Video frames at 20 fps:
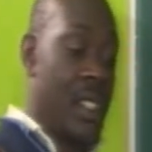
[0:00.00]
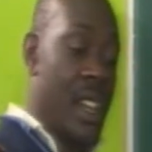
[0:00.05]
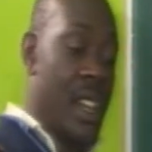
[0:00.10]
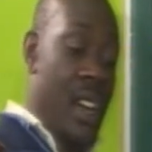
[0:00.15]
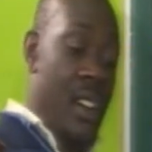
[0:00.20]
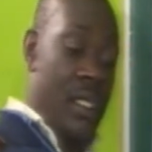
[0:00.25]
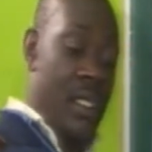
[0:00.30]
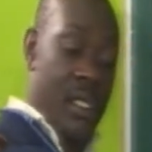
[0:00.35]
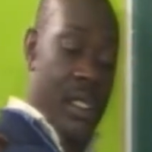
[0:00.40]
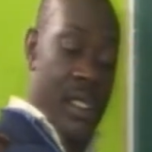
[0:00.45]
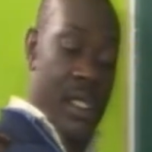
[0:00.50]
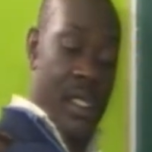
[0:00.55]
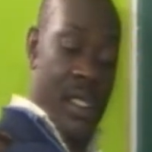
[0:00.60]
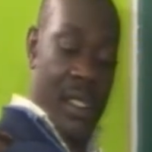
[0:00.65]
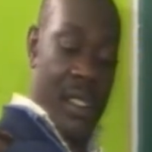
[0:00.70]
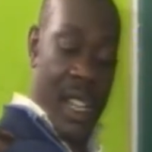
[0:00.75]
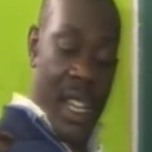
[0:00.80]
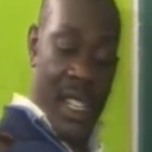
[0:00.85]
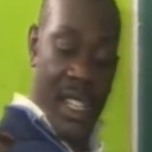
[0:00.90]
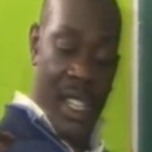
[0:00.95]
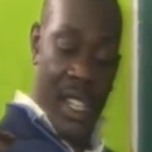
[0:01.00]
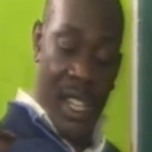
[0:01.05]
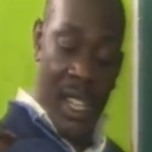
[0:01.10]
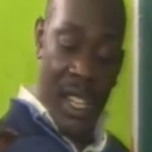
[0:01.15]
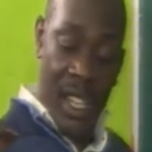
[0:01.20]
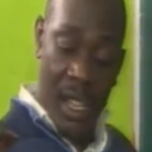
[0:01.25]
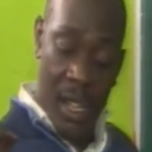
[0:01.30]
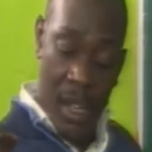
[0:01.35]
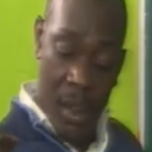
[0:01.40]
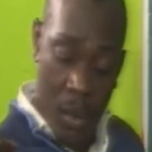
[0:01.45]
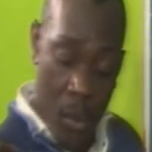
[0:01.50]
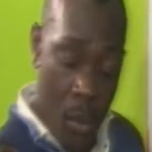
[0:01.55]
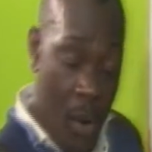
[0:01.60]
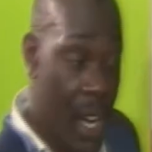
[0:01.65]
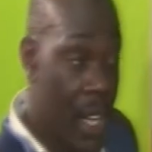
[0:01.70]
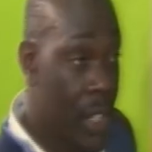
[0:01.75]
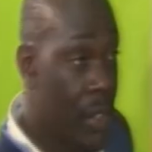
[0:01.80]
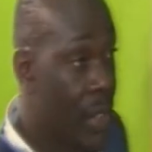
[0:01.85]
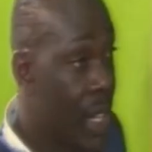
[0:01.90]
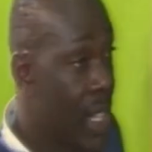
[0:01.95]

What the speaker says: Now, the key word